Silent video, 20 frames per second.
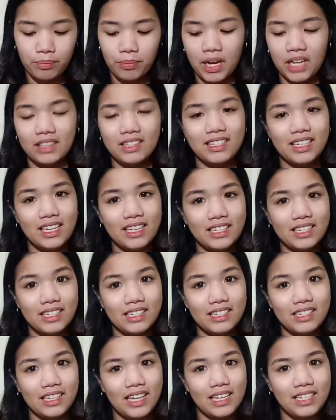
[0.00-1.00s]
But
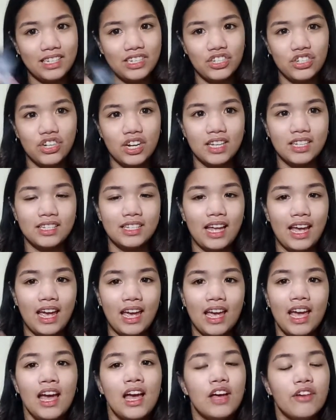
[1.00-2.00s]
since this is just
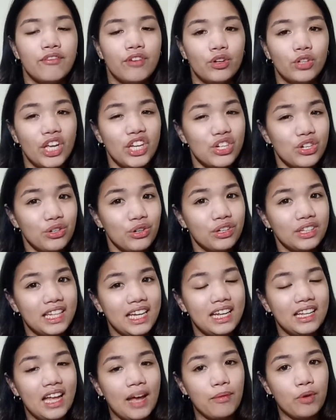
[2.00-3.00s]
a foundation
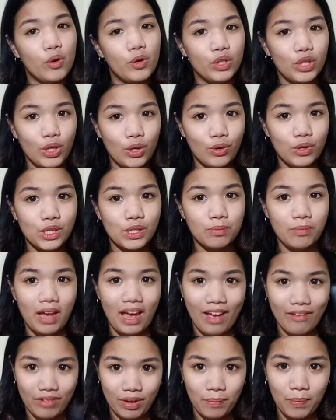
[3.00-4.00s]
routine, I'm going to use my
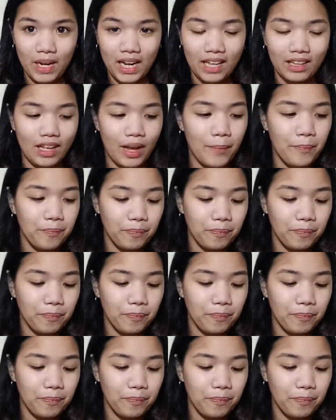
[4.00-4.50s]
Everblenda.